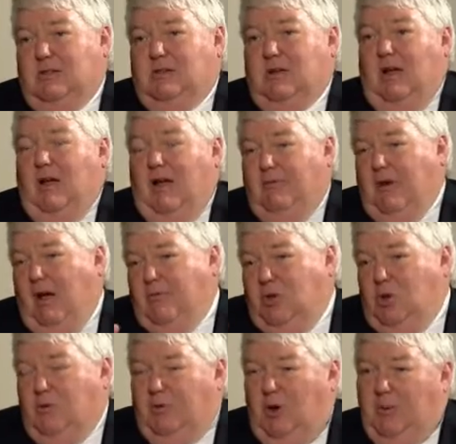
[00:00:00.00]
just have
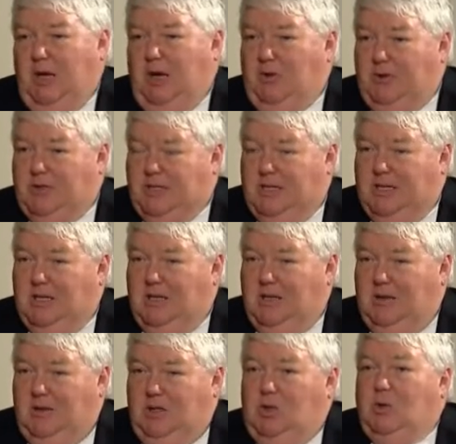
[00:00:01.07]
uniformity across
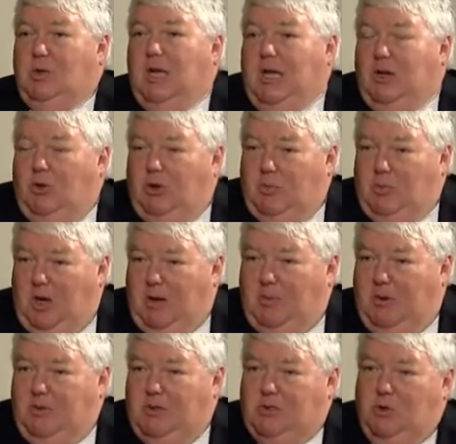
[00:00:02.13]
the UK in order to bring
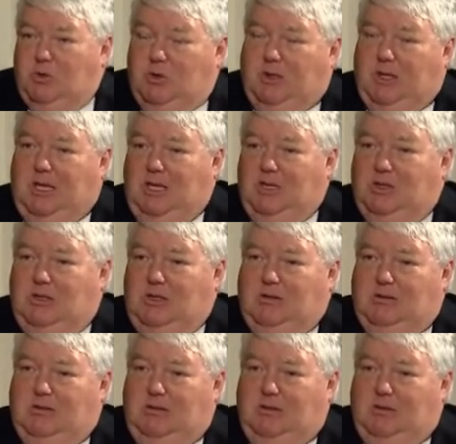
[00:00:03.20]
about the social cohesion that
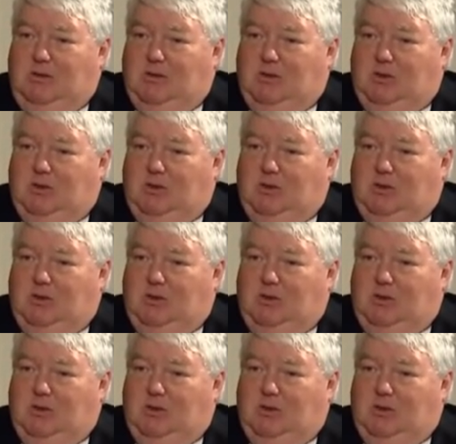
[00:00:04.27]
you're